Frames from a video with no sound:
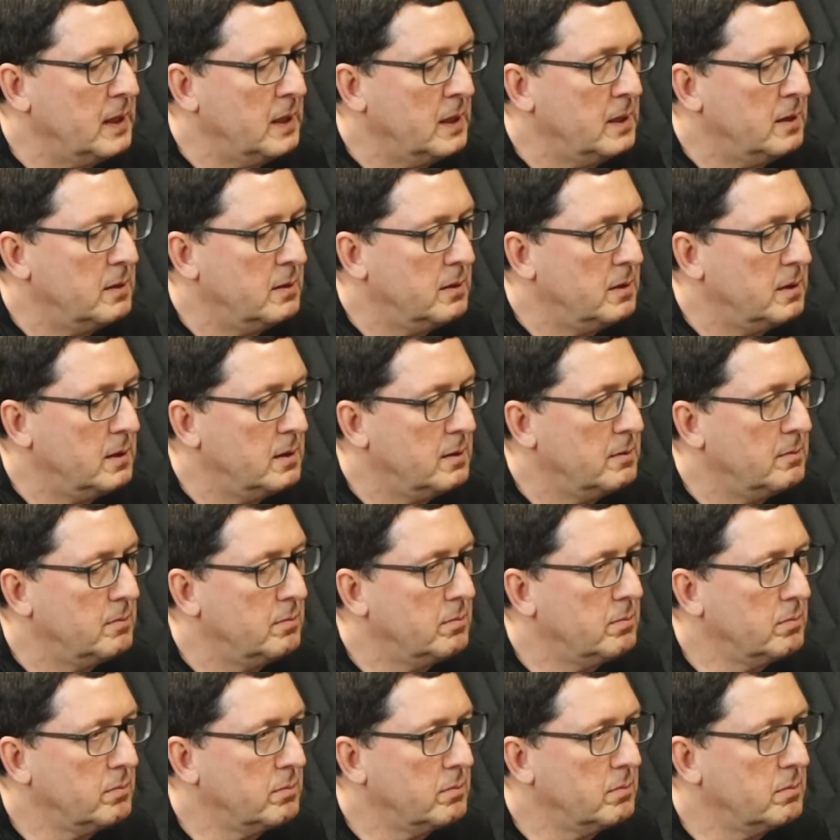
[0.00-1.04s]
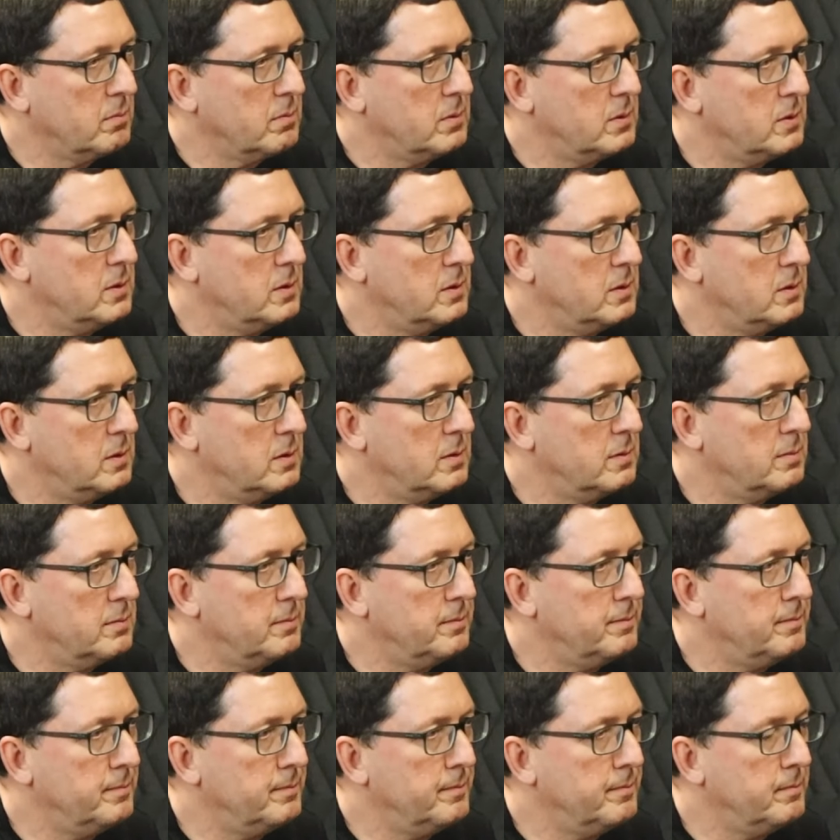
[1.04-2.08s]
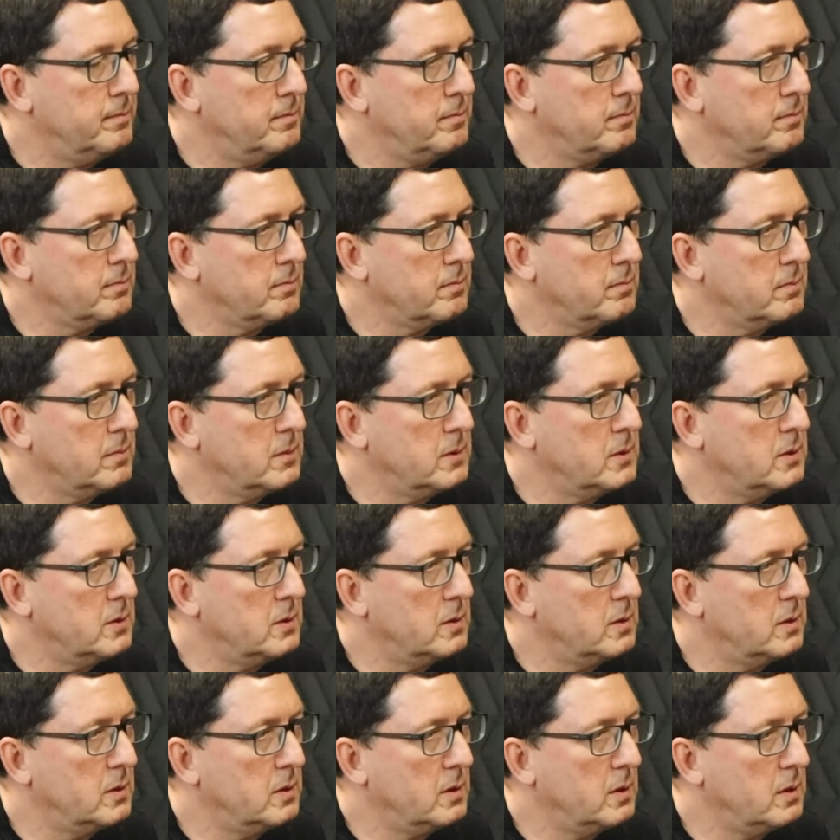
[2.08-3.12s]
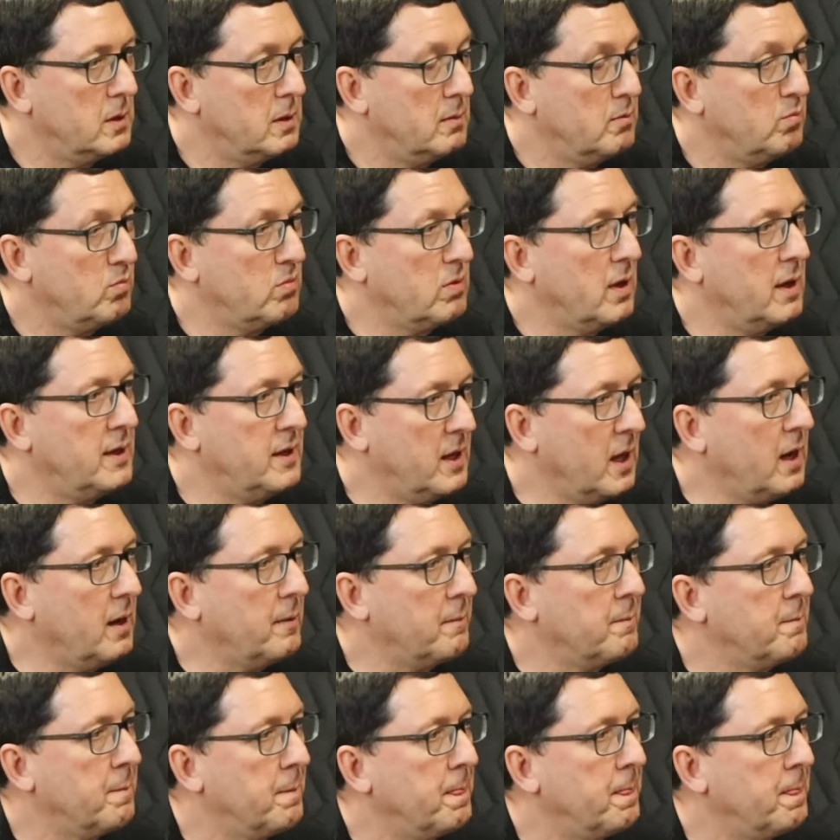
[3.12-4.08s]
And and expectations go higher. Yeah.